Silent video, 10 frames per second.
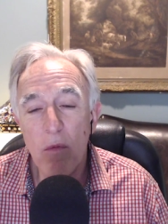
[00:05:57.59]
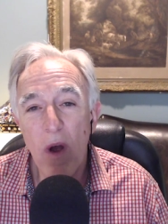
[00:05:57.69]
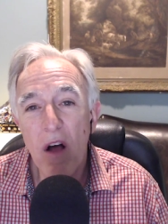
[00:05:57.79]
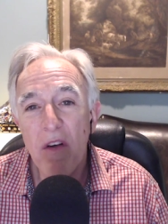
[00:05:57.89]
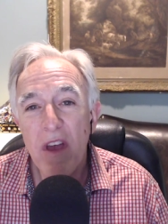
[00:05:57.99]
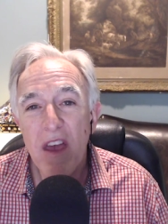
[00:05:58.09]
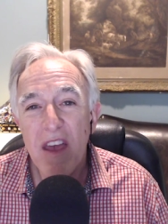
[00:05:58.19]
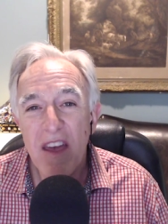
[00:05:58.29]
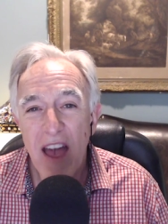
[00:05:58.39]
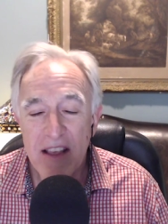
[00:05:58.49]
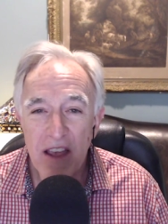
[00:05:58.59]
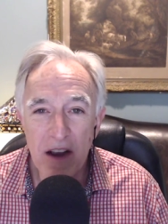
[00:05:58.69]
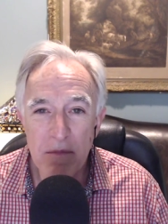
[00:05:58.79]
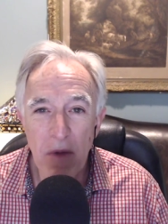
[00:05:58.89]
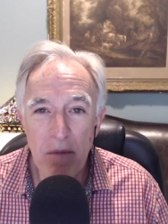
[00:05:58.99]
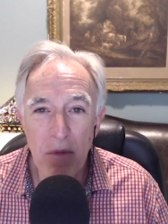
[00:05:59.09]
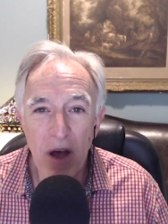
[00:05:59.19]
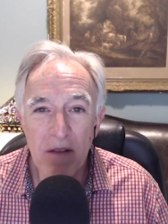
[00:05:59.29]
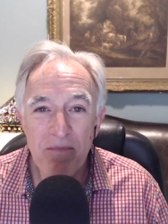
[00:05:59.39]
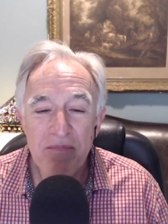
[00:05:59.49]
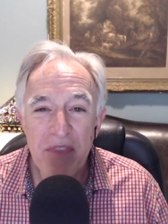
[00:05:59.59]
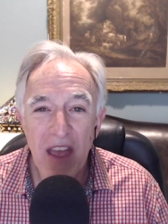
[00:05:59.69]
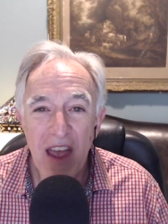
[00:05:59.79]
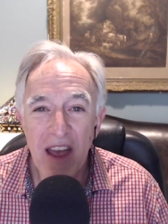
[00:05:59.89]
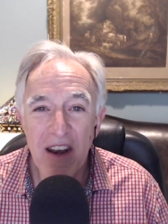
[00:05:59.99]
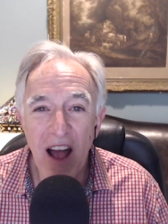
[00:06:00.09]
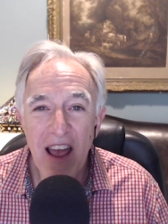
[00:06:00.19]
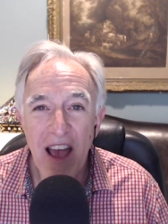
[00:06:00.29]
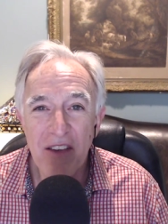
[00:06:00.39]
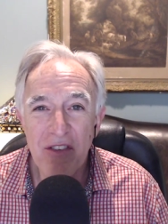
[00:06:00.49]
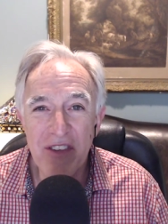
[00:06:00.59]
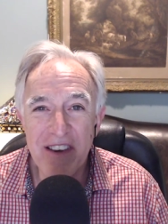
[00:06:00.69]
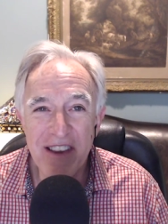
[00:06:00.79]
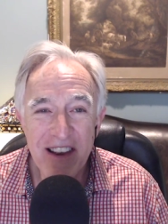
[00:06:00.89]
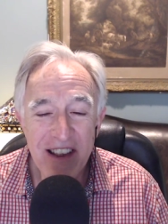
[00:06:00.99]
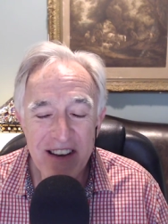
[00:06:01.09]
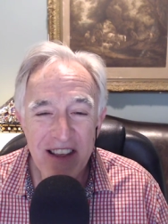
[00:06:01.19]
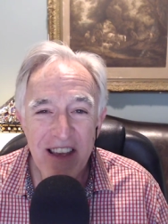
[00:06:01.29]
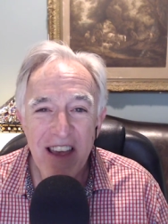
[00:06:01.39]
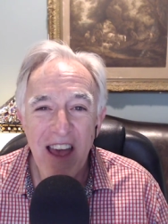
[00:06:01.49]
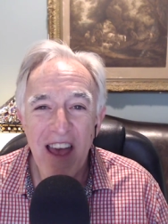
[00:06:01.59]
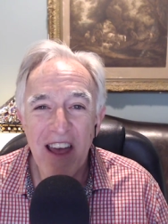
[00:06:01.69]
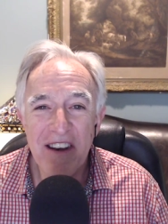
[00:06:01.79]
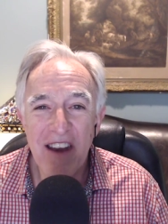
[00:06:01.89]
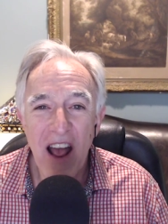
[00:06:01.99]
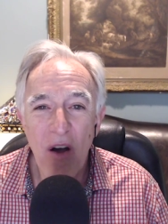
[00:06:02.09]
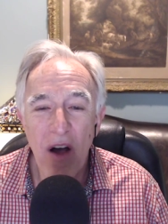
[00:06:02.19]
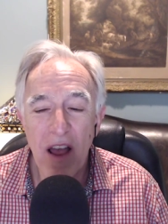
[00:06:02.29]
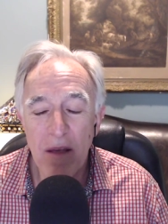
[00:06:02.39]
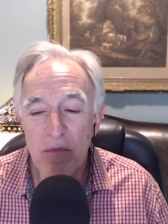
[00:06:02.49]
Well, that kicked my butt, and I actually did it. And now I am